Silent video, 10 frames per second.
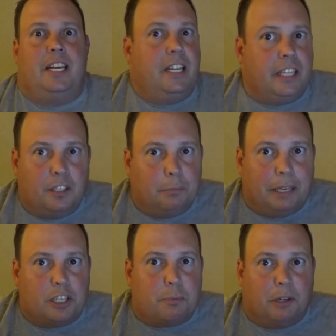anything that'll
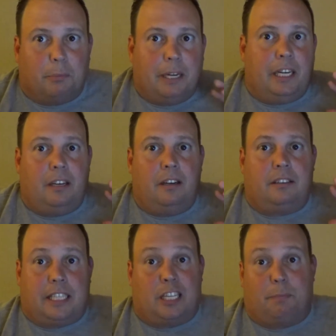bite a spinnerbait,
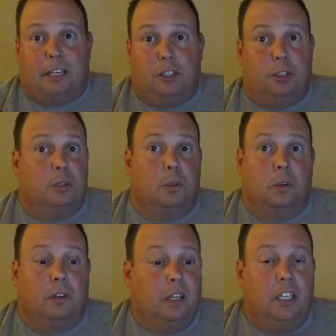that's my go-to
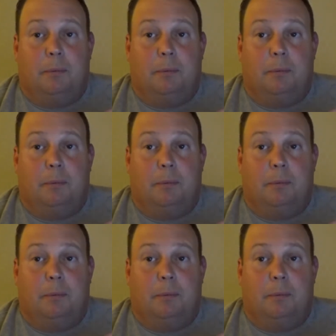lure.